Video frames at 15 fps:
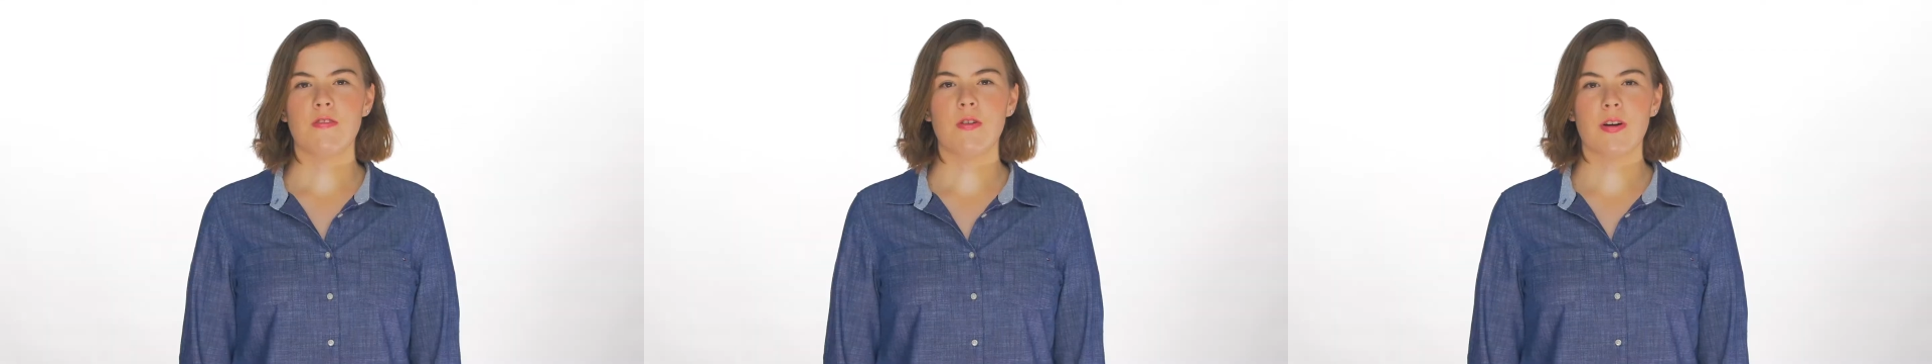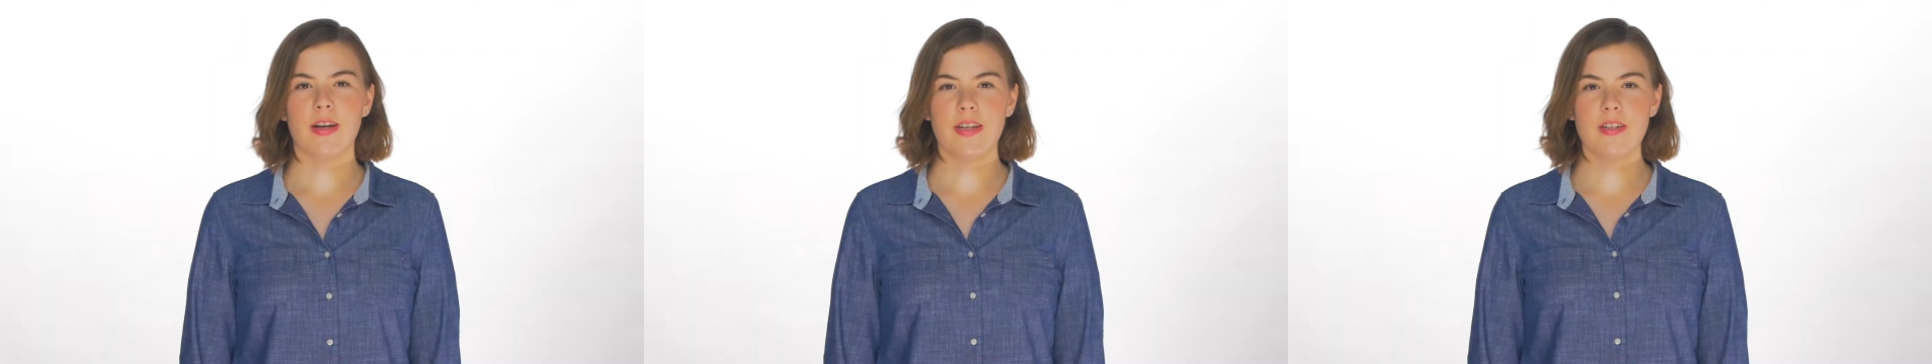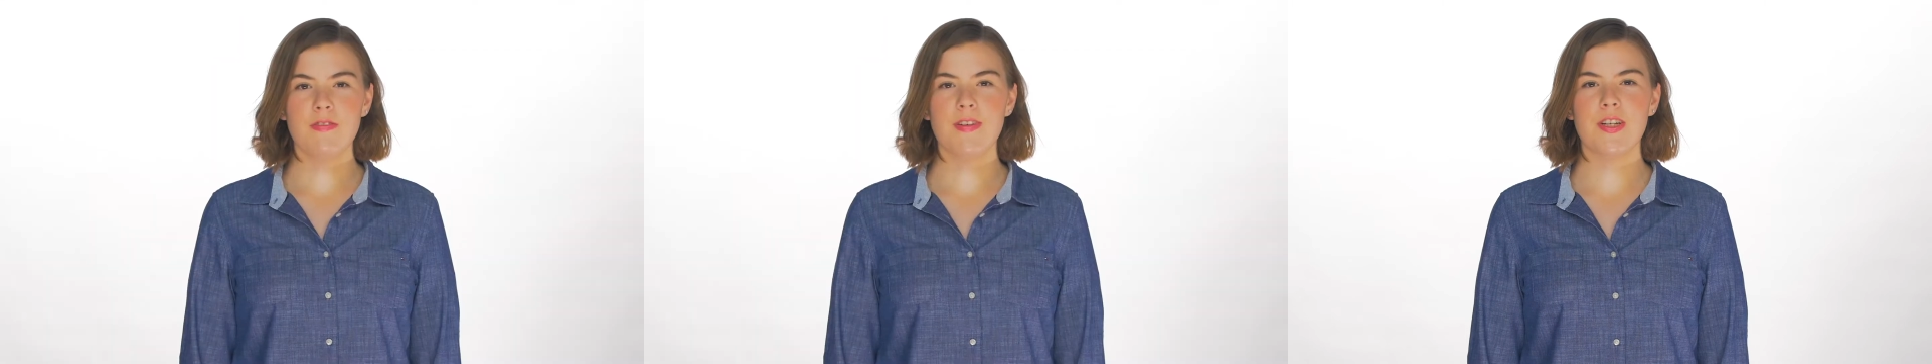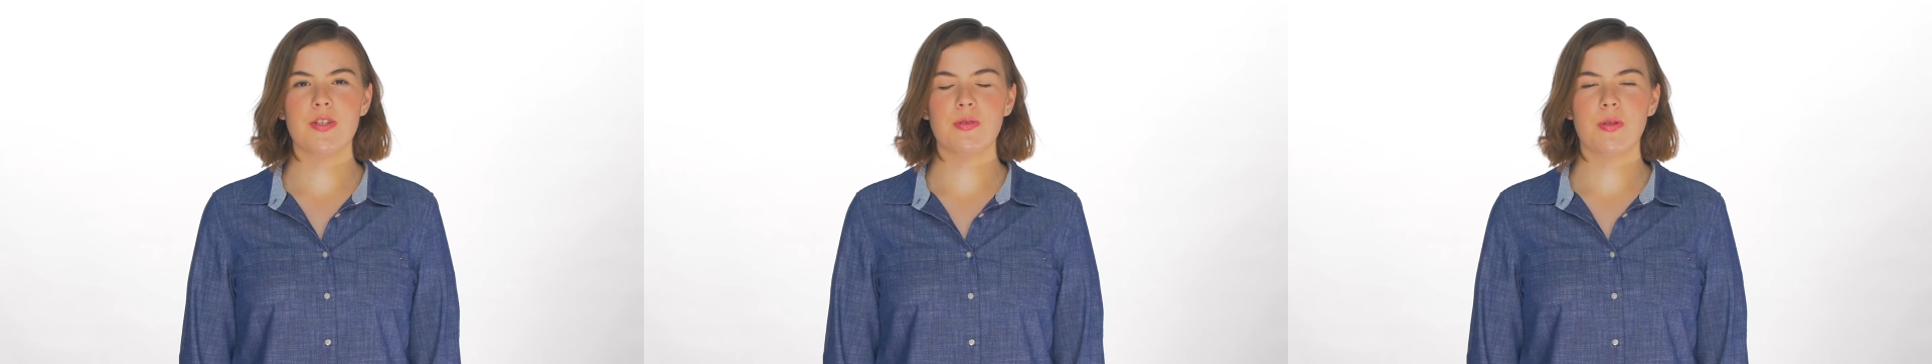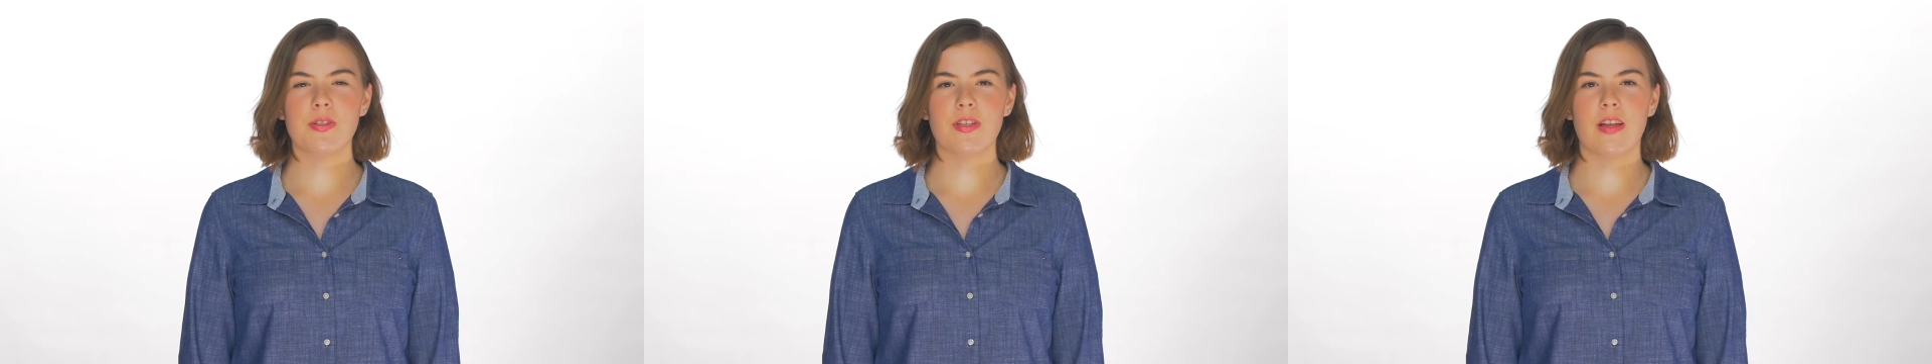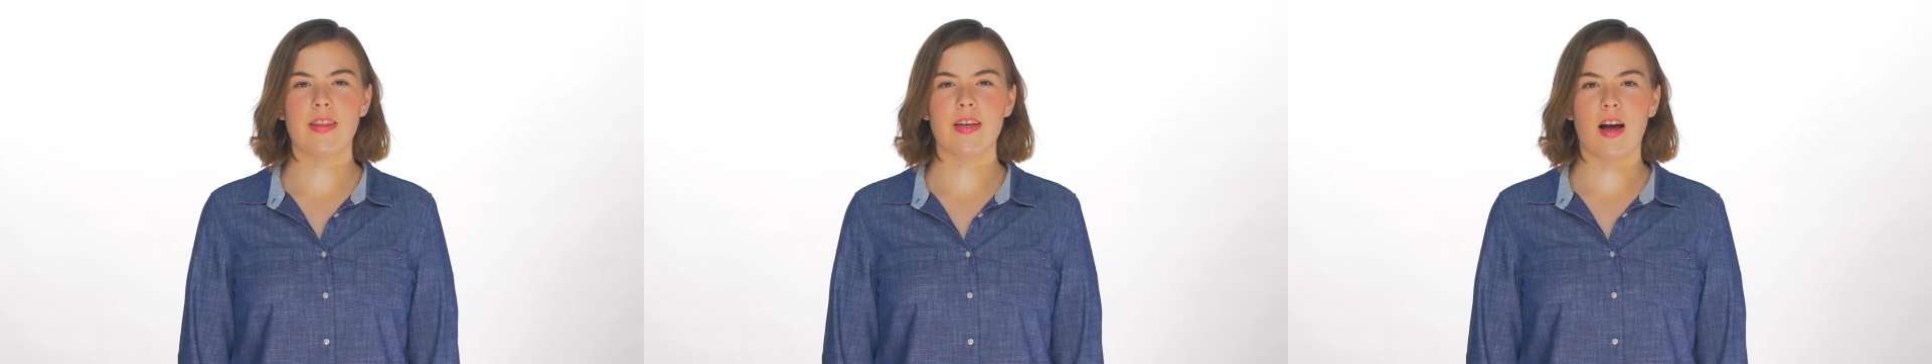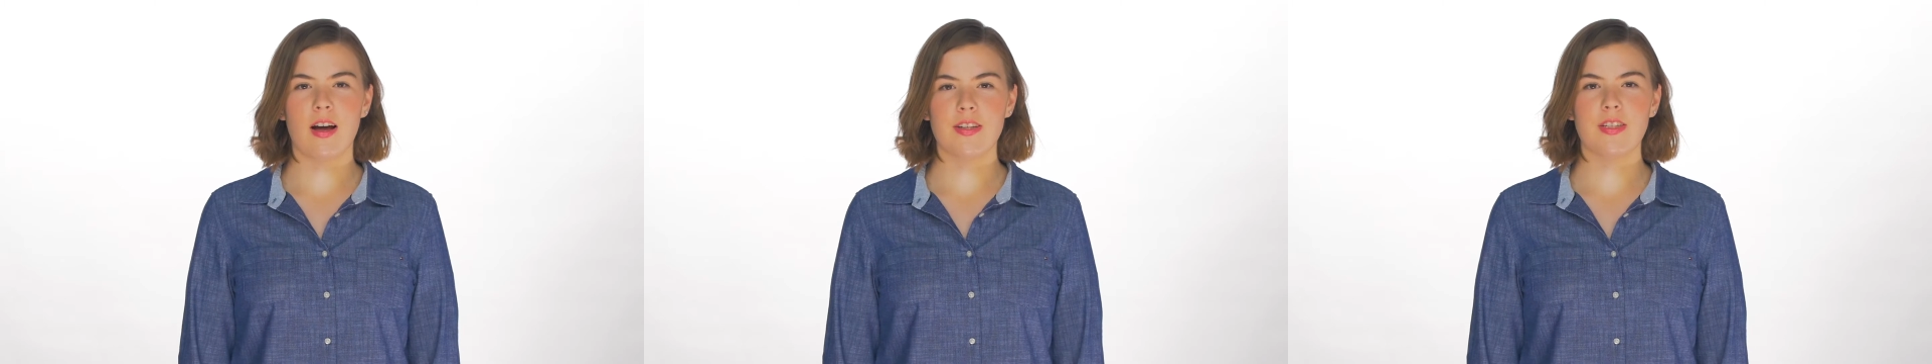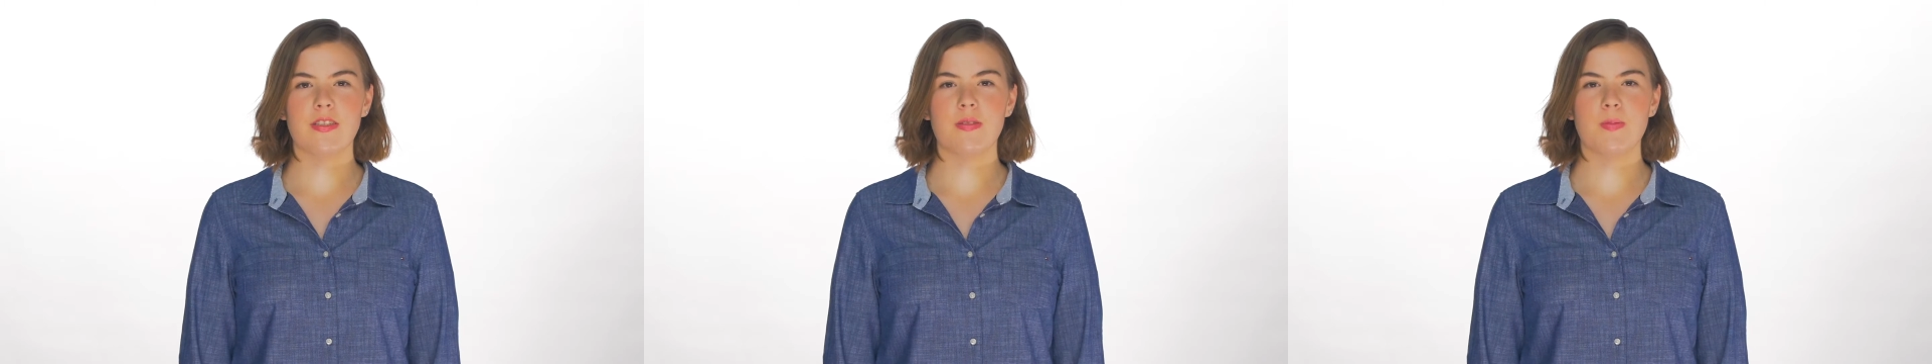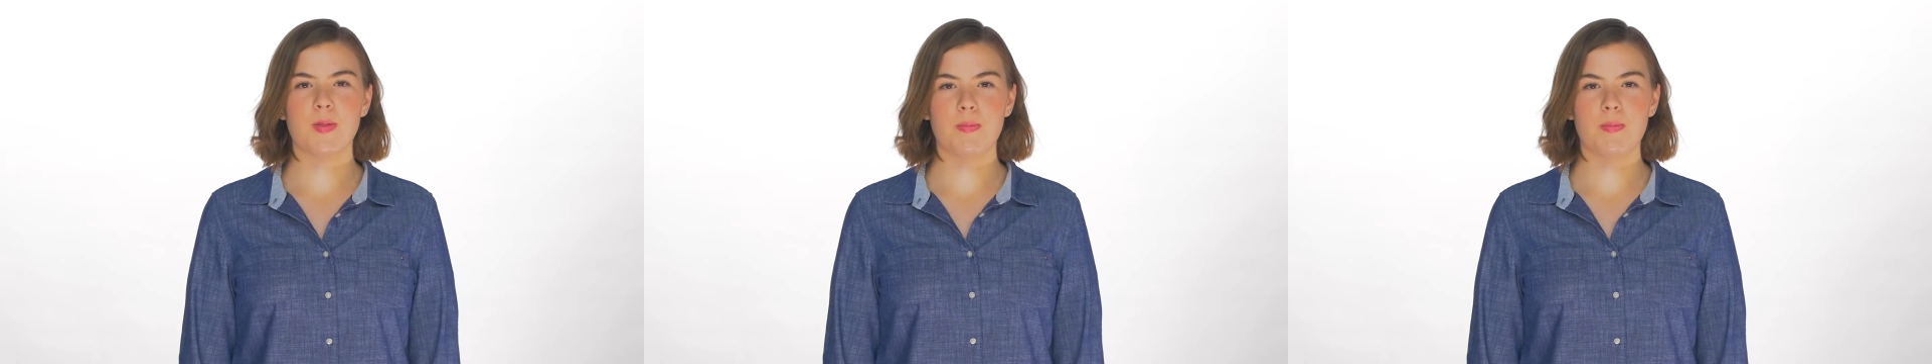for individuals on the autism